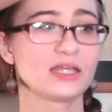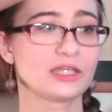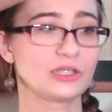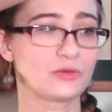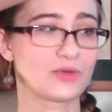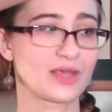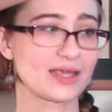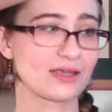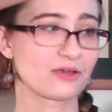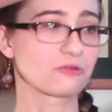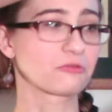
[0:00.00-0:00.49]
You
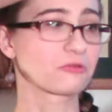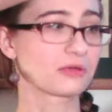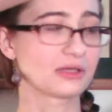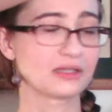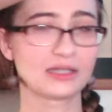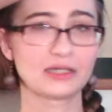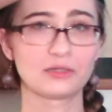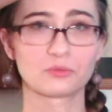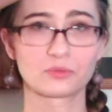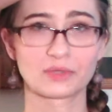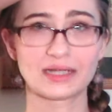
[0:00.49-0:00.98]
can't
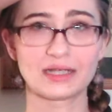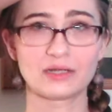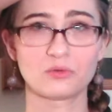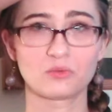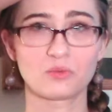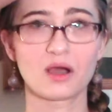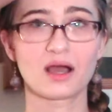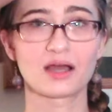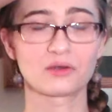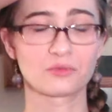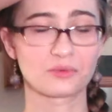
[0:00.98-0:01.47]
really read
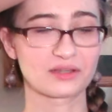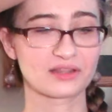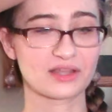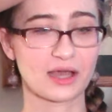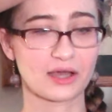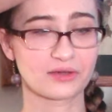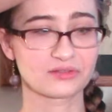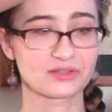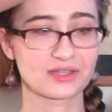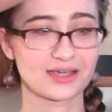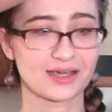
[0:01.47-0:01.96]
one
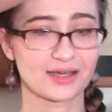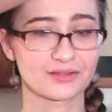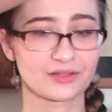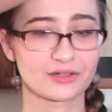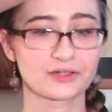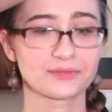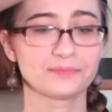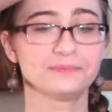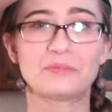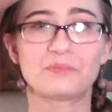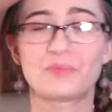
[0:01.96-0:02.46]
without the
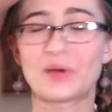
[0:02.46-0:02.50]
other.